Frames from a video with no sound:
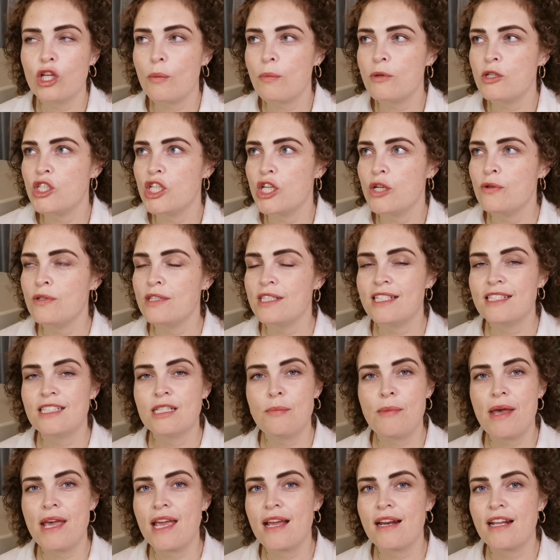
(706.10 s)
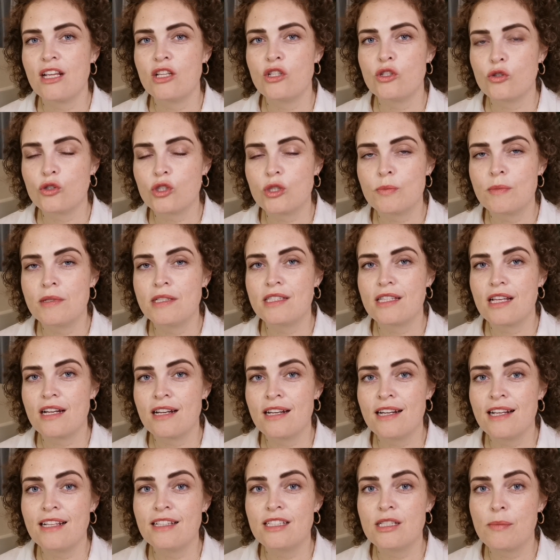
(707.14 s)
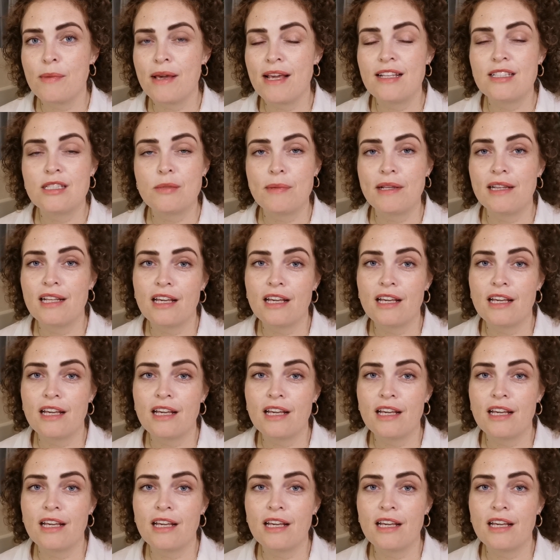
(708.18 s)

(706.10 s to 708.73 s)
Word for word: the opportunity to make any adjustments that I need to make to my